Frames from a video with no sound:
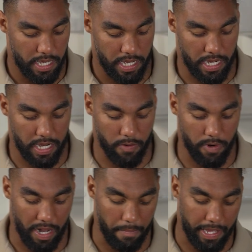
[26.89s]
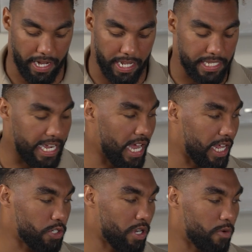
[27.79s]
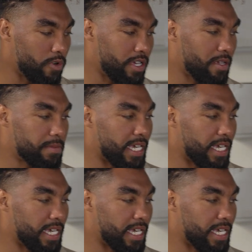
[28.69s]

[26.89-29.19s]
when I'm playing against a guy like Trent Williams,